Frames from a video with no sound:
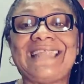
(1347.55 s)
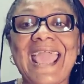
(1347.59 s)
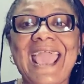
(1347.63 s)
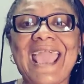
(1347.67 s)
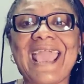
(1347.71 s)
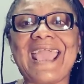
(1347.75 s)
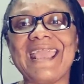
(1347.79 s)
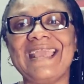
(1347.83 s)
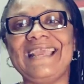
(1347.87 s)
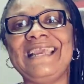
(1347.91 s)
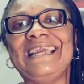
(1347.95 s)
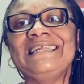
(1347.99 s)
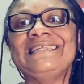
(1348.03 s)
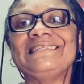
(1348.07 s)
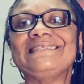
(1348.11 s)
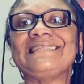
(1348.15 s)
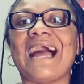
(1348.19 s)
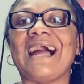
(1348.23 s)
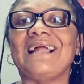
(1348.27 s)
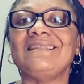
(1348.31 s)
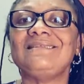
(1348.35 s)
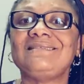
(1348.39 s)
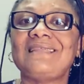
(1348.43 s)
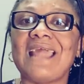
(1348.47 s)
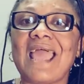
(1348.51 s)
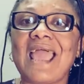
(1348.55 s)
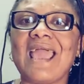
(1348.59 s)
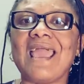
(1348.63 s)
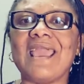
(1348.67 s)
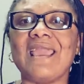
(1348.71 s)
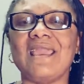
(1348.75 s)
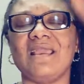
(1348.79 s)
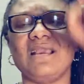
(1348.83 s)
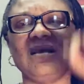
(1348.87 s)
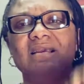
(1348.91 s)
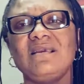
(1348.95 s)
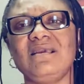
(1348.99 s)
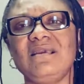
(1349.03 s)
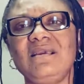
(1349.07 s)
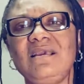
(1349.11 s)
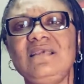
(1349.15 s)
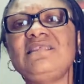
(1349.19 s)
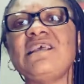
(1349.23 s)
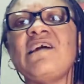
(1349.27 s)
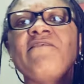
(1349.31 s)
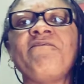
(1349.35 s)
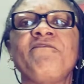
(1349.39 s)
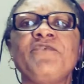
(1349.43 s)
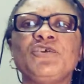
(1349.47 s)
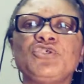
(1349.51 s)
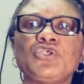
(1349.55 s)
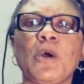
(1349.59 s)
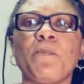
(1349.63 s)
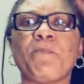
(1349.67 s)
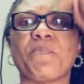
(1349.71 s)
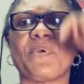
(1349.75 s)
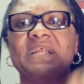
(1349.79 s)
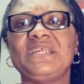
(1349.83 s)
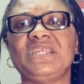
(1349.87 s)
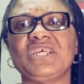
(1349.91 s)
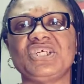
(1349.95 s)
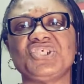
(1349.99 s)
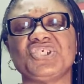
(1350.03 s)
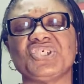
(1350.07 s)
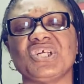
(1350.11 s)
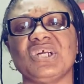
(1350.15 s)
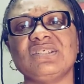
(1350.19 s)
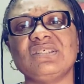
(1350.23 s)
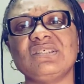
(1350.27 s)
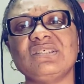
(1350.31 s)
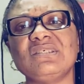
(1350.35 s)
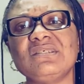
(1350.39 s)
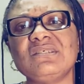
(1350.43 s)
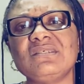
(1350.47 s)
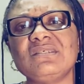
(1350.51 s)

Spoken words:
day, is a future prediction.